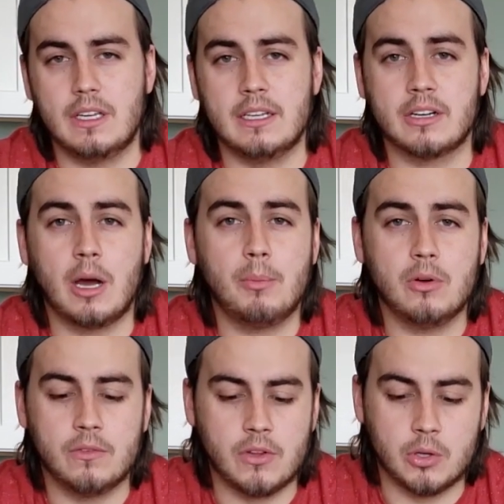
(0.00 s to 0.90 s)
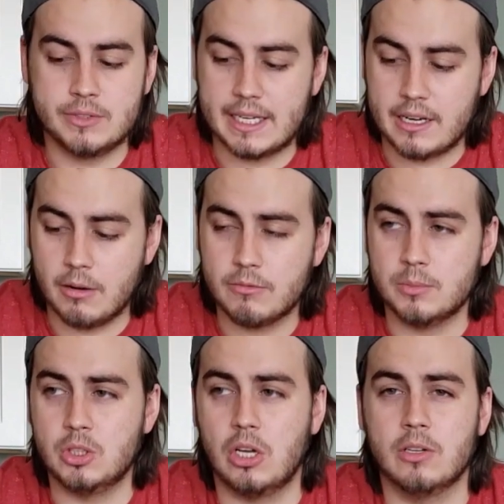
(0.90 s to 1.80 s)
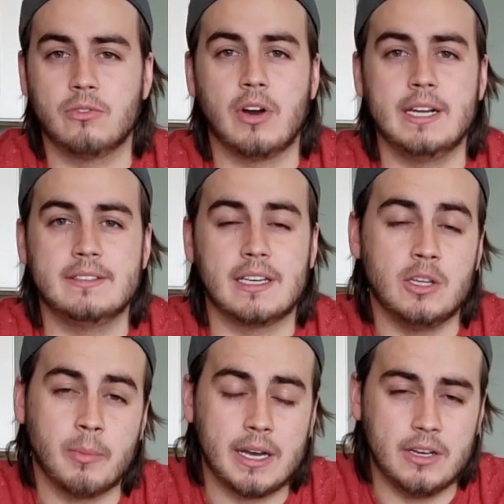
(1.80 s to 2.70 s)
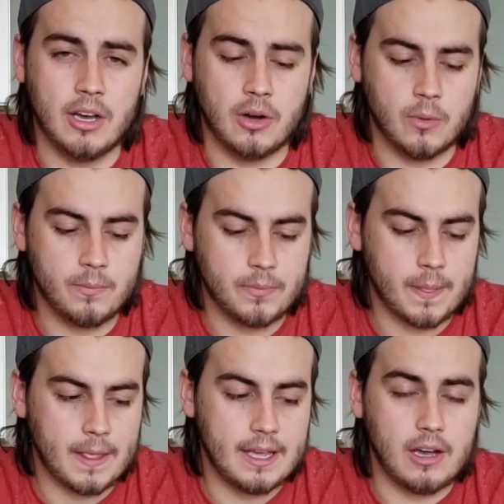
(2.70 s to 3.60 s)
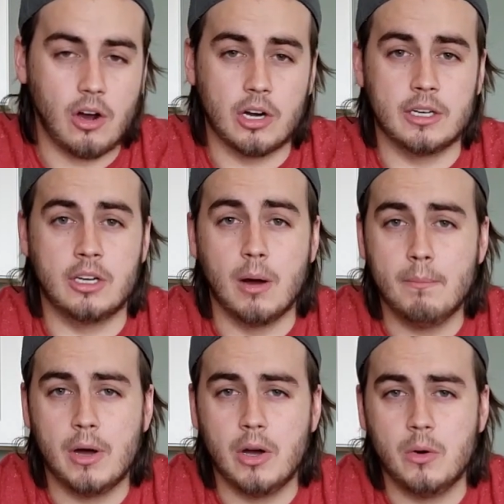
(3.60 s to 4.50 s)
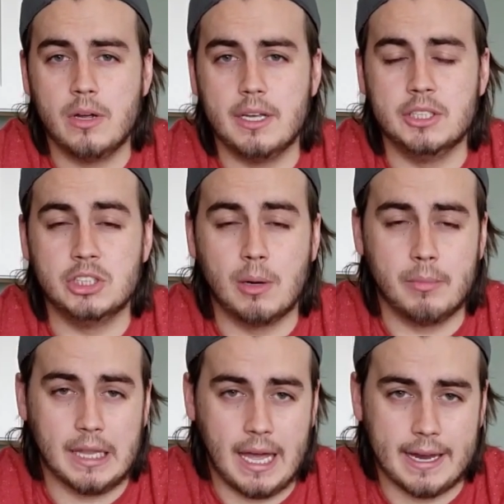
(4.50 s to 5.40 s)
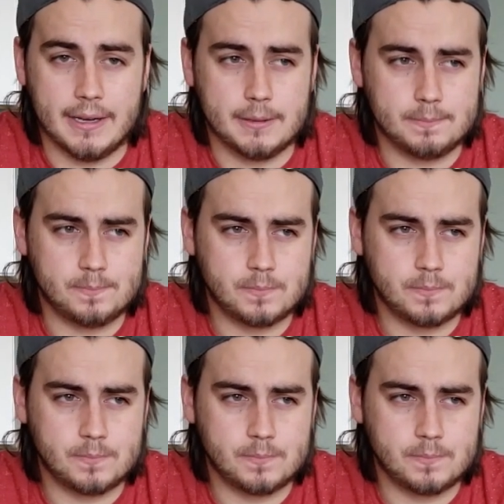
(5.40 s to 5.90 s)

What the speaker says: And a couple of those that come from jollof rice that you might know are gumbo and jambalaya.